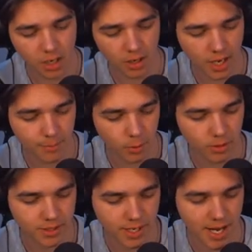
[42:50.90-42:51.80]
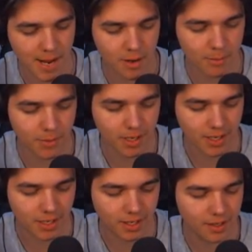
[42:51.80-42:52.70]
I'll have more time on my
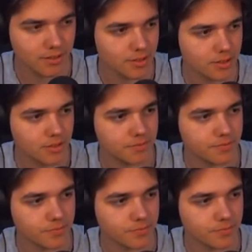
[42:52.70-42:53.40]
hands.